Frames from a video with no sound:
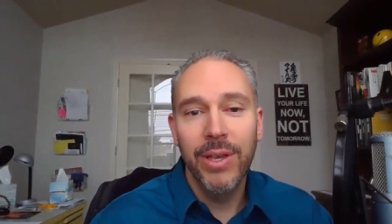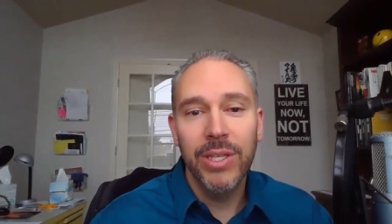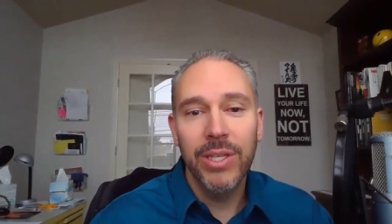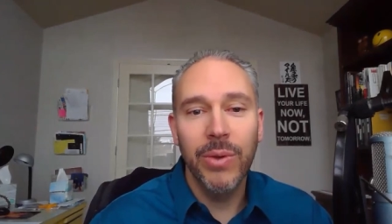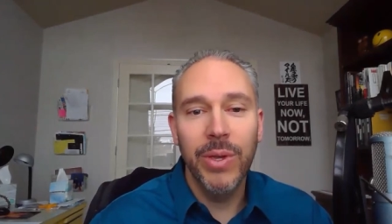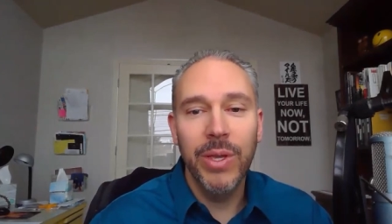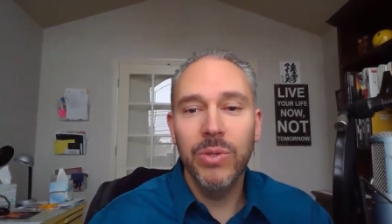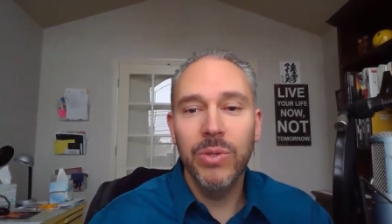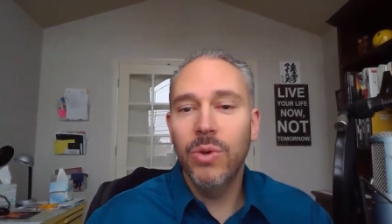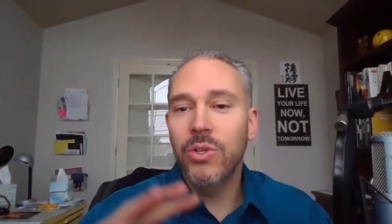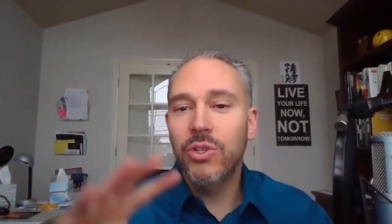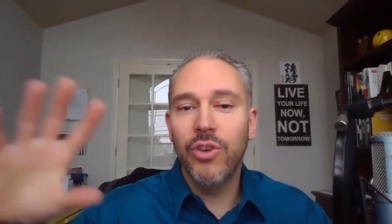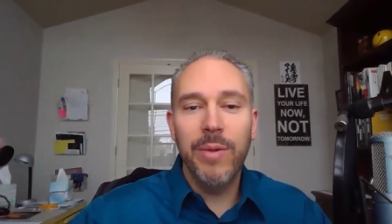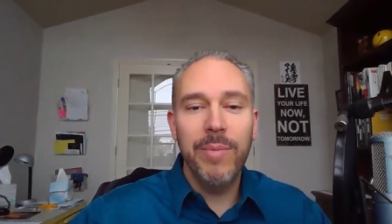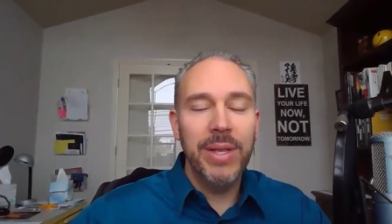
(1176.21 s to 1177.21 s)
So he was doing
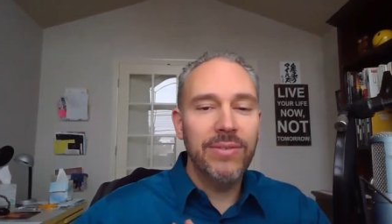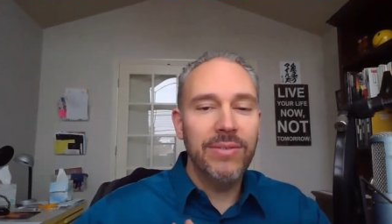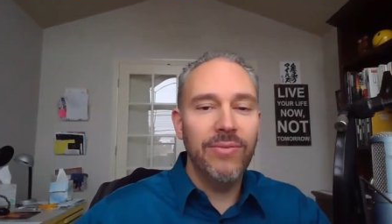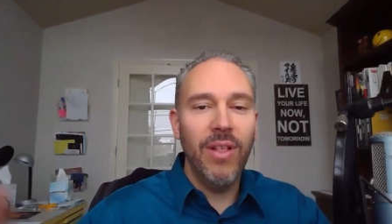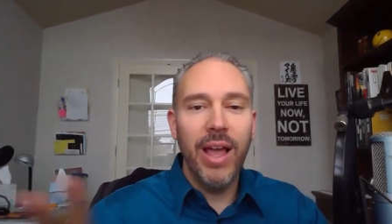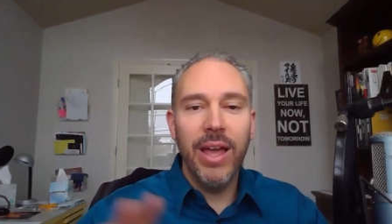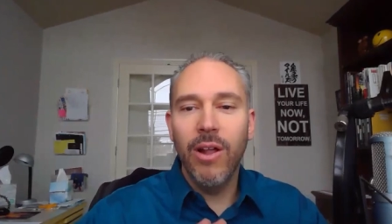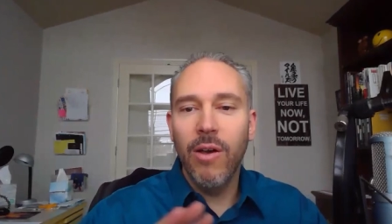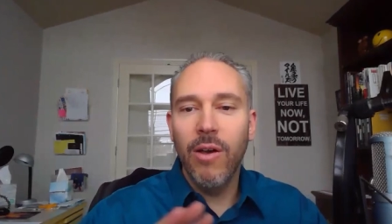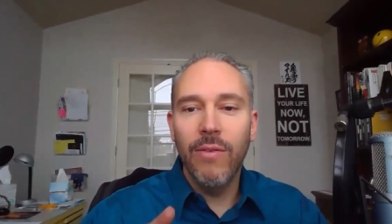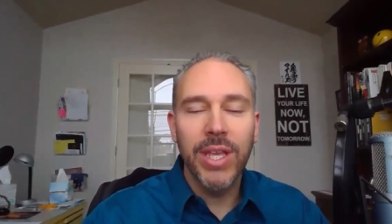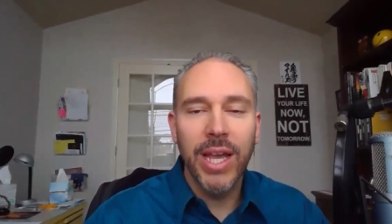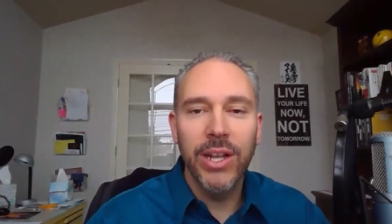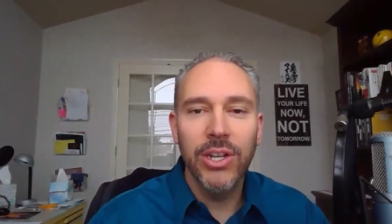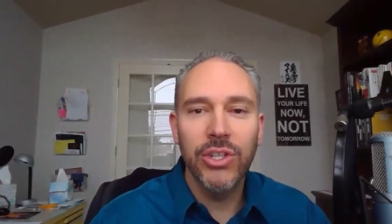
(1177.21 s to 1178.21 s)
treatments, flying all over the
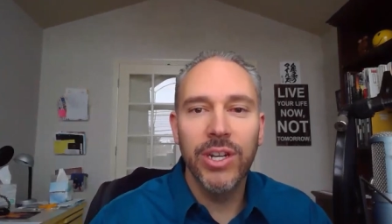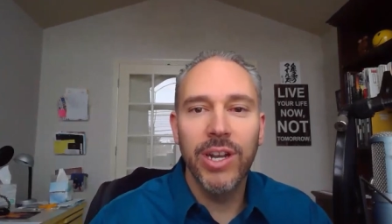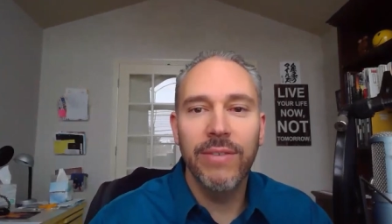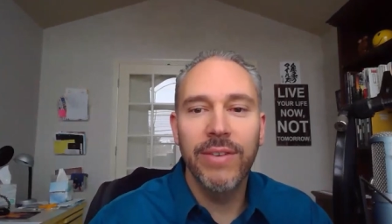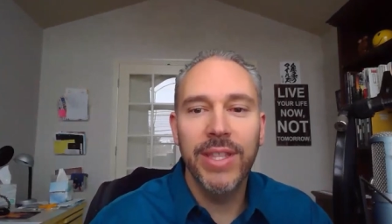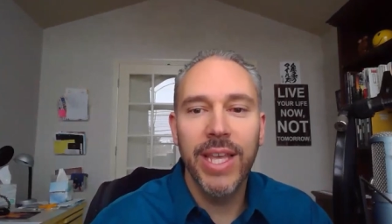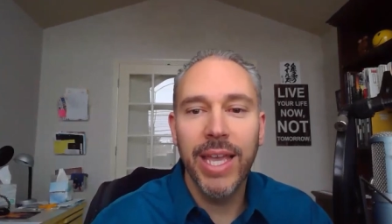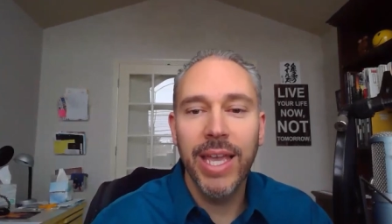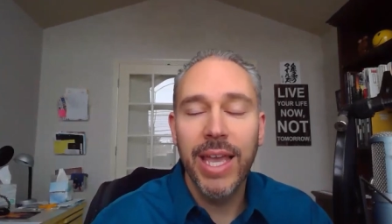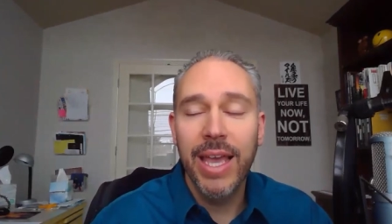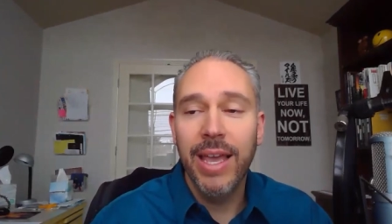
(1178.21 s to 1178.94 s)
country and everything.